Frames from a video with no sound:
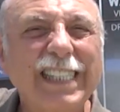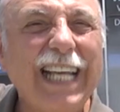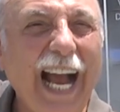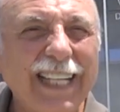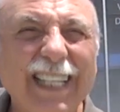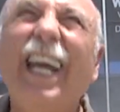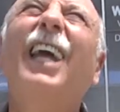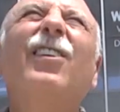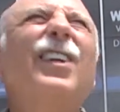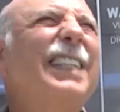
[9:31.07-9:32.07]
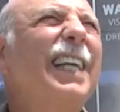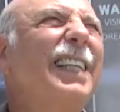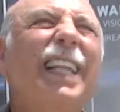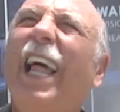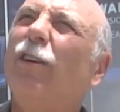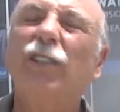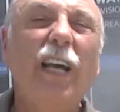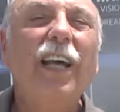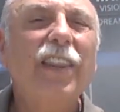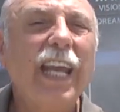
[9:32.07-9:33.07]
sky today and looked at the clouds,
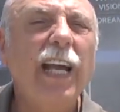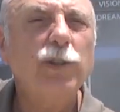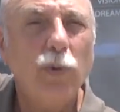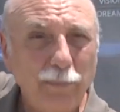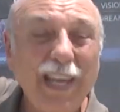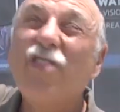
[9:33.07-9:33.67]
the ice would be